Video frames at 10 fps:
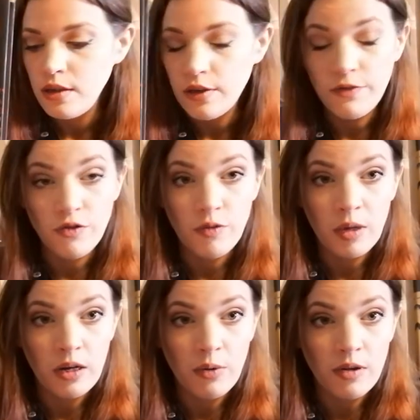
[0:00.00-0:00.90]
If you're
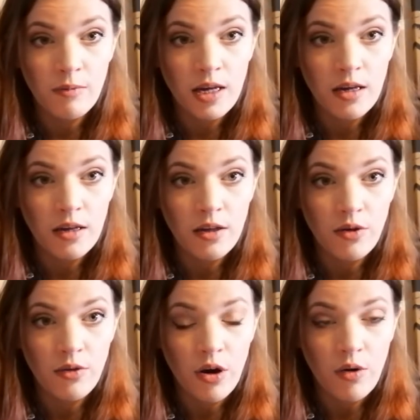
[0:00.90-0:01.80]
familiar with me,
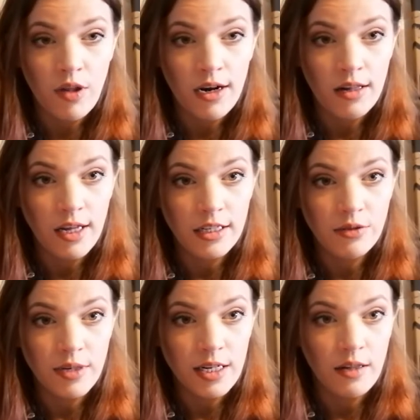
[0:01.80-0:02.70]
you know that I like
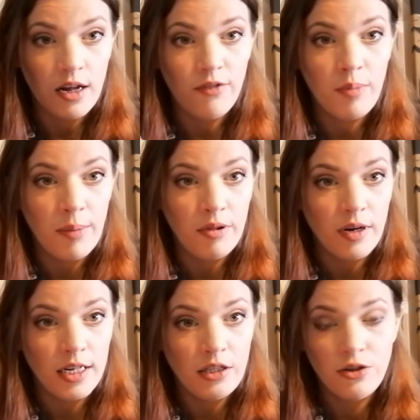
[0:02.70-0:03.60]
to read a lot of popular
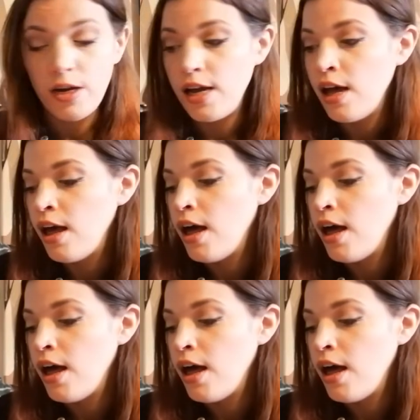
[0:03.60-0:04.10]
history